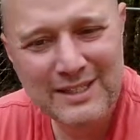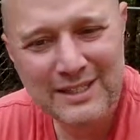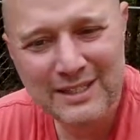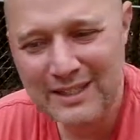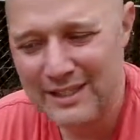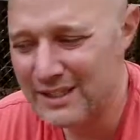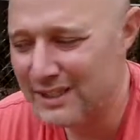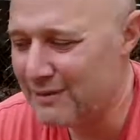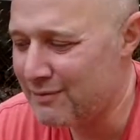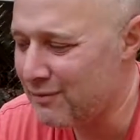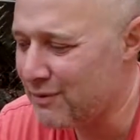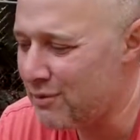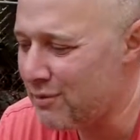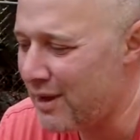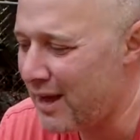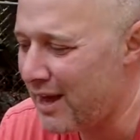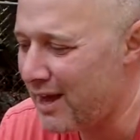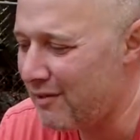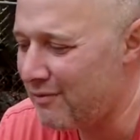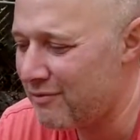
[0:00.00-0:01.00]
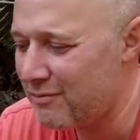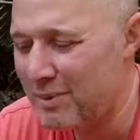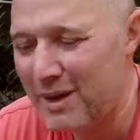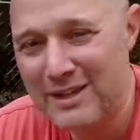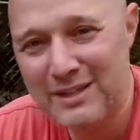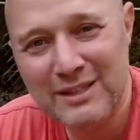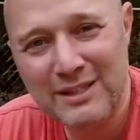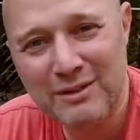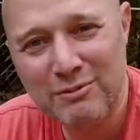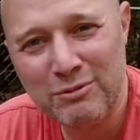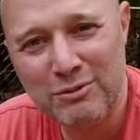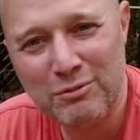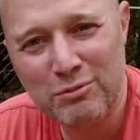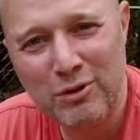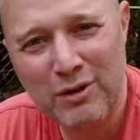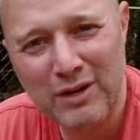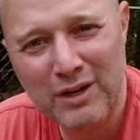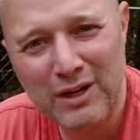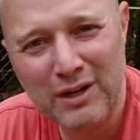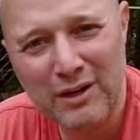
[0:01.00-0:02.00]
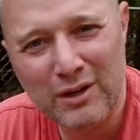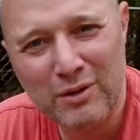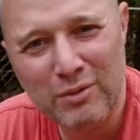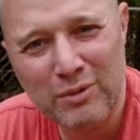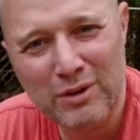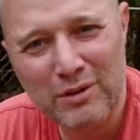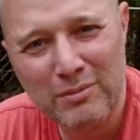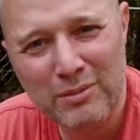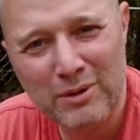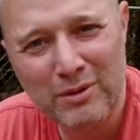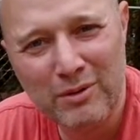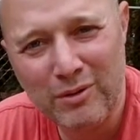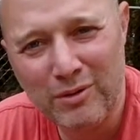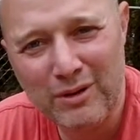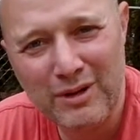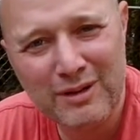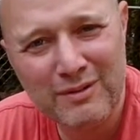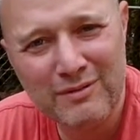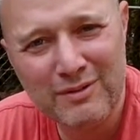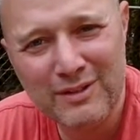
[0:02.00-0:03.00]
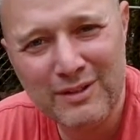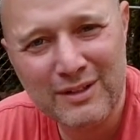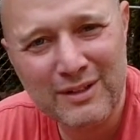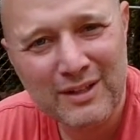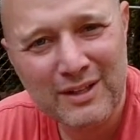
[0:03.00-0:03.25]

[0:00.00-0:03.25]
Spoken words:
If you have basic woodworking equipment or even